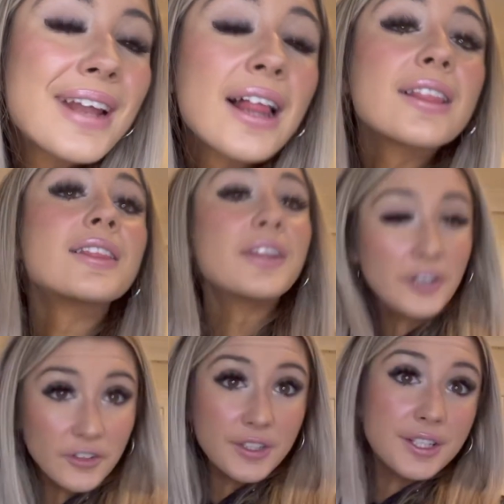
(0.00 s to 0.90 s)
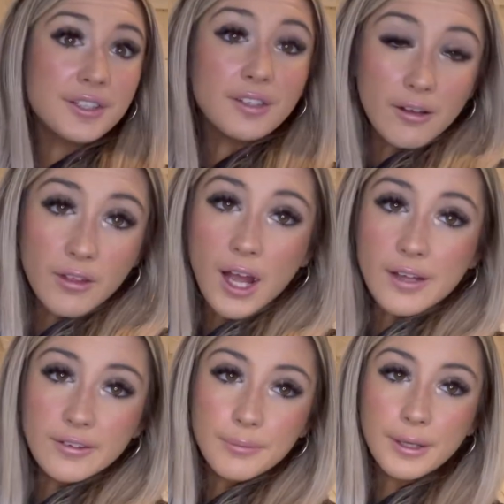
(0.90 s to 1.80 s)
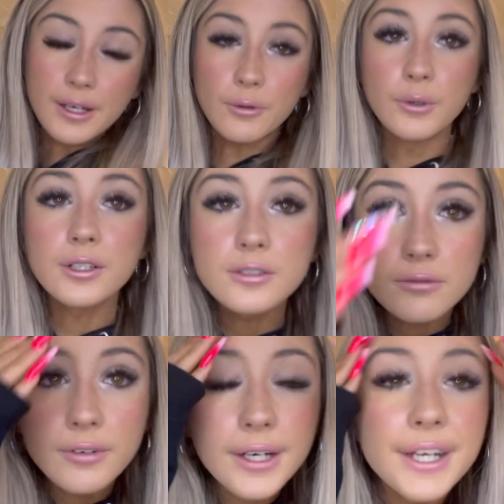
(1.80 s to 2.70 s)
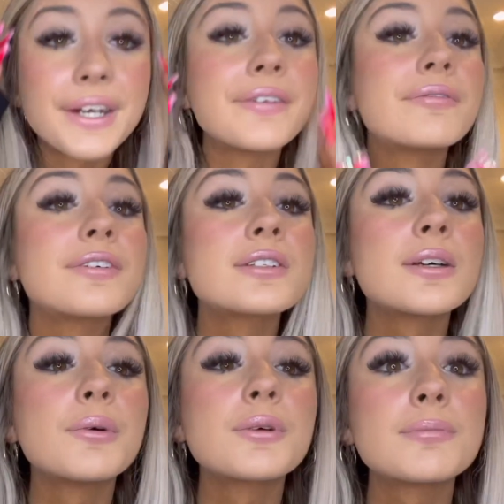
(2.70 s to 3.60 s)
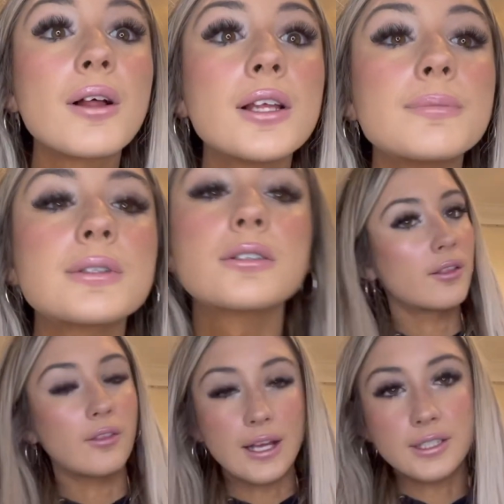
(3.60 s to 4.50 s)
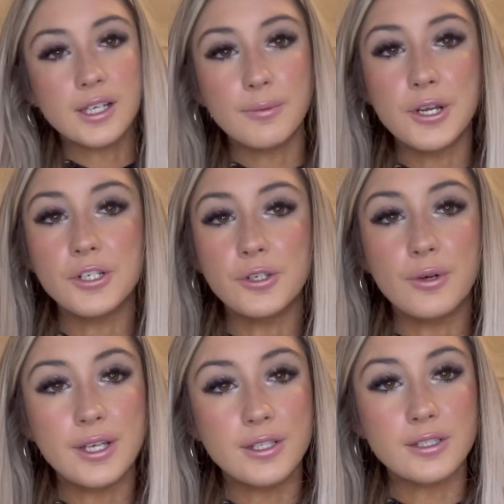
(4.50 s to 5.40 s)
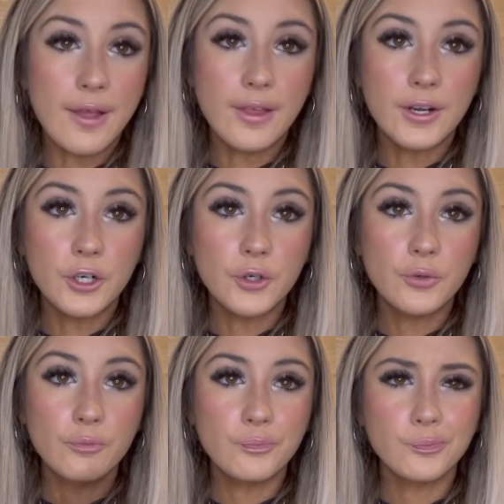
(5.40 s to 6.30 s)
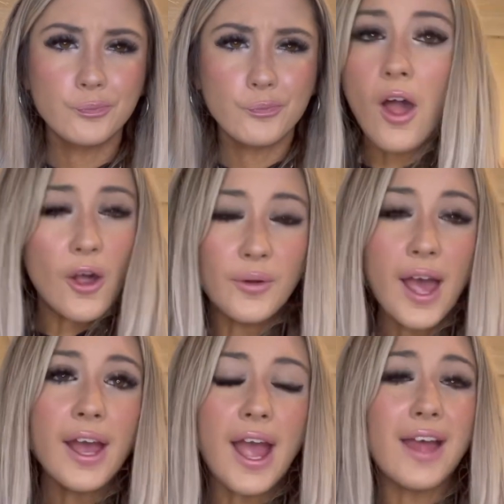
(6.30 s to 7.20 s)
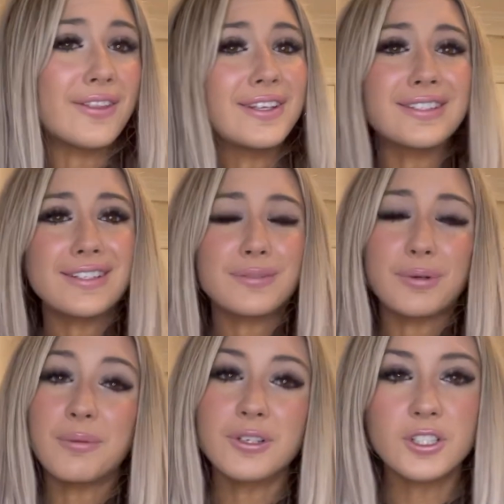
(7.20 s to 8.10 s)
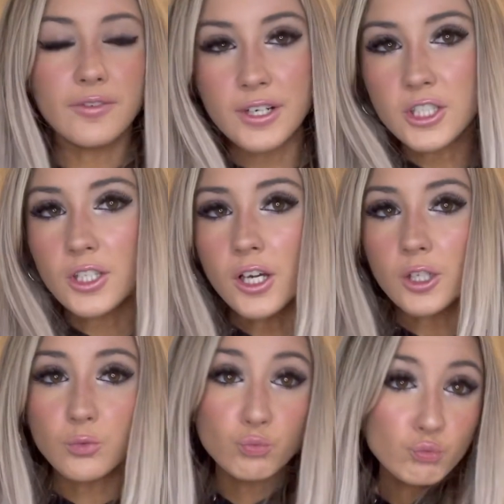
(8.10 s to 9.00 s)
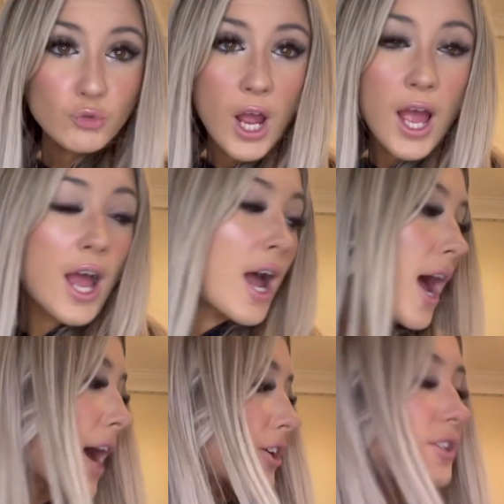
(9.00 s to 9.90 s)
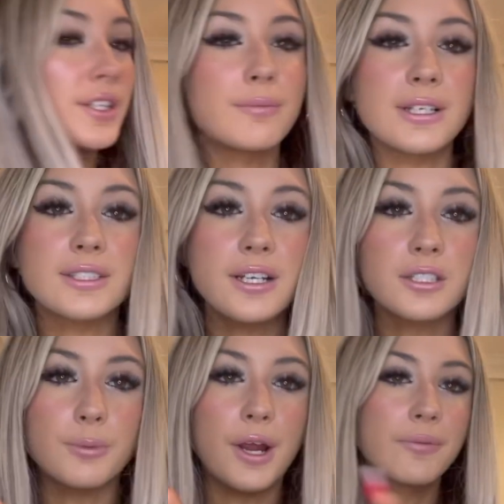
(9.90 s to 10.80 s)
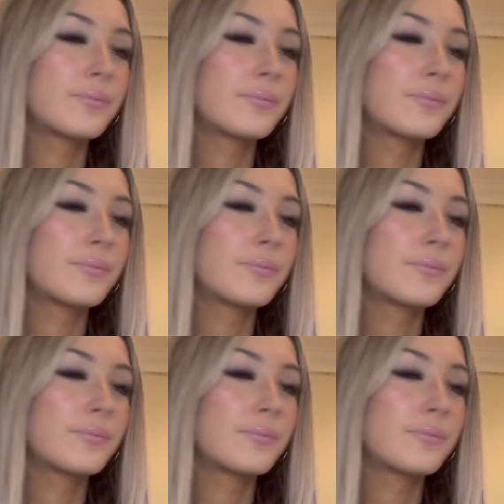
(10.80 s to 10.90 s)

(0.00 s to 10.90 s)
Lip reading: Literally love the Kylie lip kit. It works very good for someone with small lips. Last thing I'm gonna do is eyeliner. Okay, and this is pretty much the finished look. I just need my setting spray.